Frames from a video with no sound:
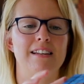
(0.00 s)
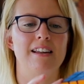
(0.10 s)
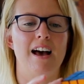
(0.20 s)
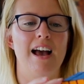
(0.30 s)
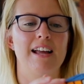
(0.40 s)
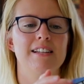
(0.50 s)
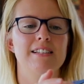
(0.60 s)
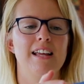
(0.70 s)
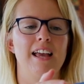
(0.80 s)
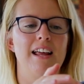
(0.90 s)
nine,
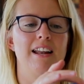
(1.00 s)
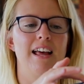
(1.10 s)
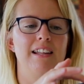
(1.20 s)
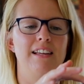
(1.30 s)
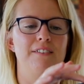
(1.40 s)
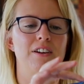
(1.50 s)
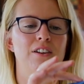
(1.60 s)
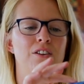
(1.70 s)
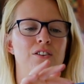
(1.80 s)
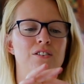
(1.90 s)
ten,
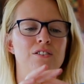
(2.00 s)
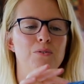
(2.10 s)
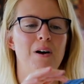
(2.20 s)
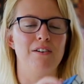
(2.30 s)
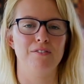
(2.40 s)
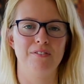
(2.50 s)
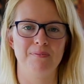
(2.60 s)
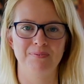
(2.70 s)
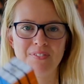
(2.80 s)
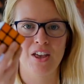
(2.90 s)
eleven, twelve.
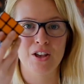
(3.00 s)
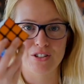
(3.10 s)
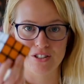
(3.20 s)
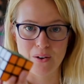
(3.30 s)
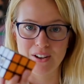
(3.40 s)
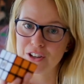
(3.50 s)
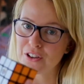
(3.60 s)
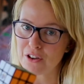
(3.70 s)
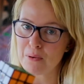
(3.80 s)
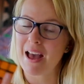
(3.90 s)
So a
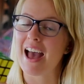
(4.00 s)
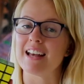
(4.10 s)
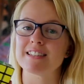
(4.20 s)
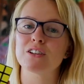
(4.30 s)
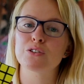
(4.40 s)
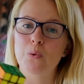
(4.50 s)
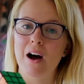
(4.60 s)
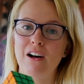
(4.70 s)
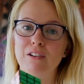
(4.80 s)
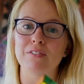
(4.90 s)
cube has
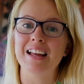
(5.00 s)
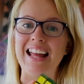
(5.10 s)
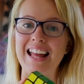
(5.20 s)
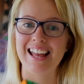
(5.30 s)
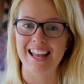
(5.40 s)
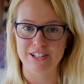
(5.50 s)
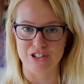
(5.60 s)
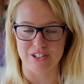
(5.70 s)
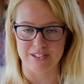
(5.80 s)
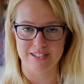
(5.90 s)
twelve
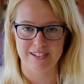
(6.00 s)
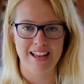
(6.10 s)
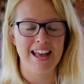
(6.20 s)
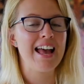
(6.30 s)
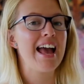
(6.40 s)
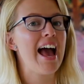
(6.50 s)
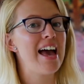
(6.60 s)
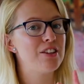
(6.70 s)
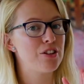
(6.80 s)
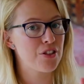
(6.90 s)
edges.
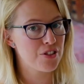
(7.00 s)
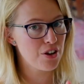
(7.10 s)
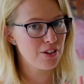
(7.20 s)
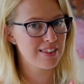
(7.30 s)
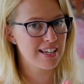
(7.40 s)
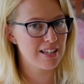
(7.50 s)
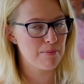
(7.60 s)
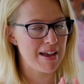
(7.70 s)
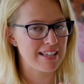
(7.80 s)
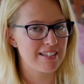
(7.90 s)
And the third thing
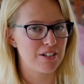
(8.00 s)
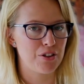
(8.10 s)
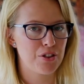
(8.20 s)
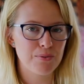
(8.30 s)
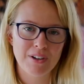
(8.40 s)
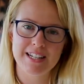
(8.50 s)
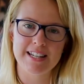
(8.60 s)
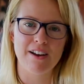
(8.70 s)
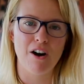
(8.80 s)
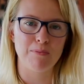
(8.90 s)
that makes it a three
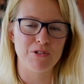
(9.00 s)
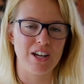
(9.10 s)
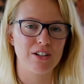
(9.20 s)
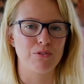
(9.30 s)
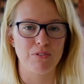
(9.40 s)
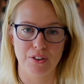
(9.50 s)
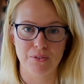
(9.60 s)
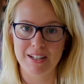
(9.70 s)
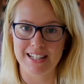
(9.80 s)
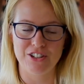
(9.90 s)
D object or a
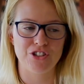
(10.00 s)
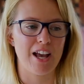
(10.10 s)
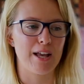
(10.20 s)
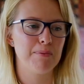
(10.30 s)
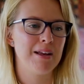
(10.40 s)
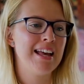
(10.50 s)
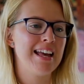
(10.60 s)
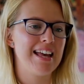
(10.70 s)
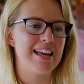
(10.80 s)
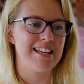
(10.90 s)
three D shape
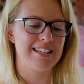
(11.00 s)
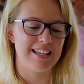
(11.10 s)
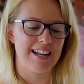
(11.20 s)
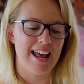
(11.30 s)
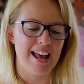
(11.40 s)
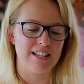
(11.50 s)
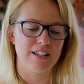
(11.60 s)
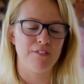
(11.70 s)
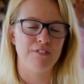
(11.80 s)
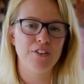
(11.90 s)
is it has
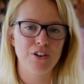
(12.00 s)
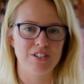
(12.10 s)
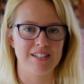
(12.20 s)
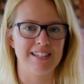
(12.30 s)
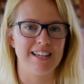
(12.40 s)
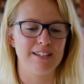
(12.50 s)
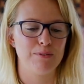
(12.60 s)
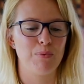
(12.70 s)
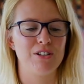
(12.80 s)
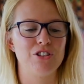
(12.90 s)
a
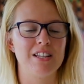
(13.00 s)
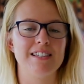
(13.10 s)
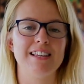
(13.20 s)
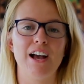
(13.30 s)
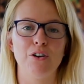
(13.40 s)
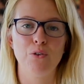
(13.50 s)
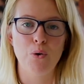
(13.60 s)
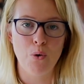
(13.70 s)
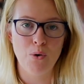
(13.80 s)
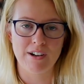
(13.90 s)
vertices, which is a
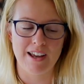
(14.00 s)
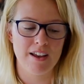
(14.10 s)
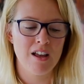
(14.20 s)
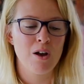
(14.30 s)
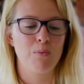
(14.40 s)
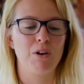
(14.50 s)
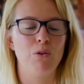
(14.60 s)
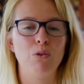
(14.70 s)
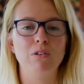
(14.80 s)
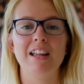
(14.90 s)
corner where
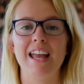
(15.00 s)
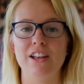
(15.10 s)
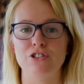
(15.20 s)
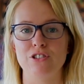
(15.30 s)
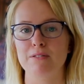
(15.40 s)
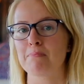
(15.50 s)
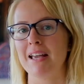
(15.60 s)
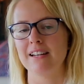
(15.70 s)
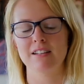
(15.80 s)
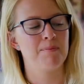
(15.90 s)
all the edges
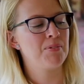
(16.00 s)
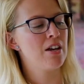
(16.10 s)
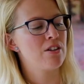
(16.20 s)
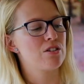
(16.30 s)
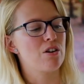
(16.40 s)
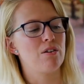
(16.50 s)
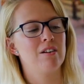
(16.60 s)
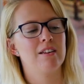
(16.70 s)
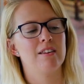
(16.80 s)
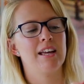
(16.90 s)
meet. So
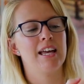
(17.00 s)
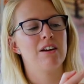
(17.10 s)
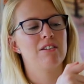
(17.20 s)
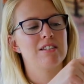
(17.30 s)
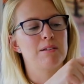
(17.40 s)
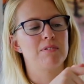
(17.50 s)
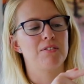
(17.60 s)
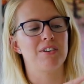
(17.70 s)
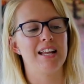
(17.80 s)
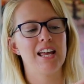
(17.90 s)
here are some
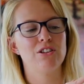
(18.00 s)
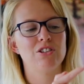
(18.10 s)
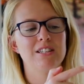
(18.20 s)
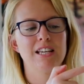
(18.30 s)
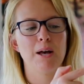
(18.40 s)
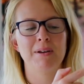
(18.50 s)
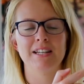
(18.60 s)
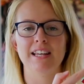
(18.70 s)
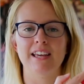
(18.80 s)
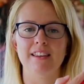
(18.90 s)
different edges
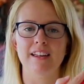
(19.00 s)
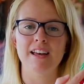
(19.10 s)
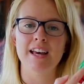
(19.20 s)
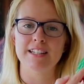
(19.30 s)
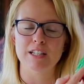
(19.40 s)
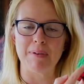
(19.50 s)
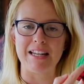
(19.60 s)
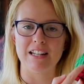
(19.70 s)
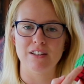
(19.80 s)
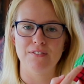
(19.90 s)
coming together to
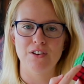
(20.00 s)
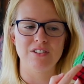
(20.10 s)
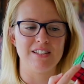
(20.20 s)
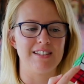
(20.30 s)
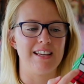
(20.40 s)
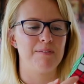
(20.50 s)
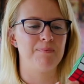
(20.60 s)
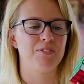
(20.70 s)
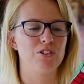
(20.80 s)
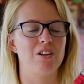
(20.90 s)
meet at the vertice.
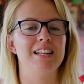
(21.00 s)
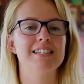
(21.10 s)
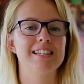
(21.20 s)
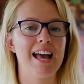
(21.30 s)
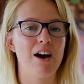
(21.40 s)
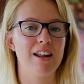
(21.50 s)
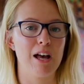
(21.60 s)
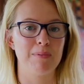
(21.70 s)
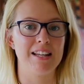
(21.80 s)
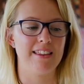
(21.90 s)
So let's count
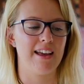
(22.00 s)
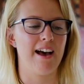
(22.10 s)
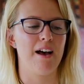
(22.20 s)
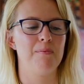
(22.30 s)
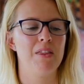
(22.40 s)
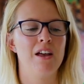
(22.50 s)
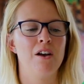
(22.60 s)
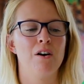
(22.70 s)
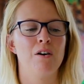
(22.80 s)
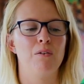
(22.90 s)
how many there are.
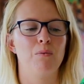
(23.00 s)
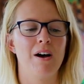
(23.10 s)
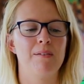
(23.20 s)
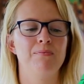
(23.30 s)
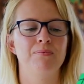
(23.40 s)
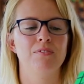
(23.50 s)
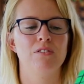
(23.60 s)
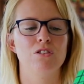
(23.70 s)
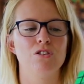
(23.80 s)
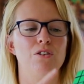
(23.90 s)
One,
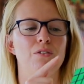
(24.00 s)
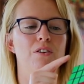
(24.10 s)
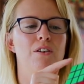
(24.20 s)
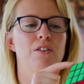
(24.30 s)
two,